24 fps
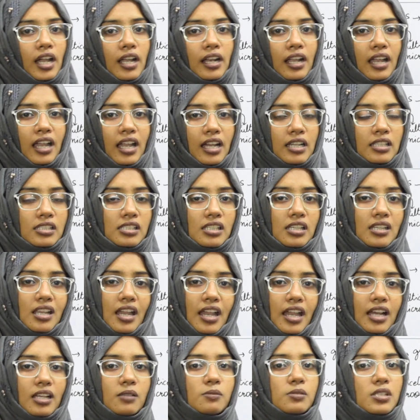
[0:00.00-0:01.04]
and hence it
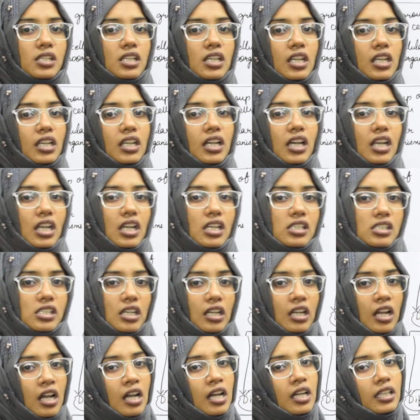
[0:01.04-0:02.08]
helps in
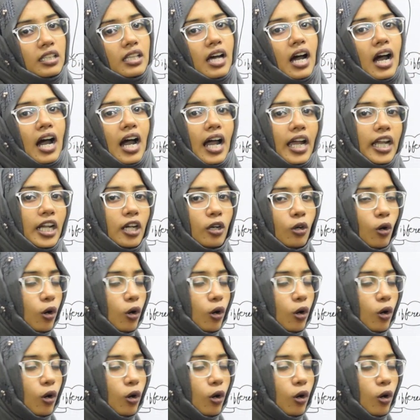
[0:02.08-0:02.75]
increasing the height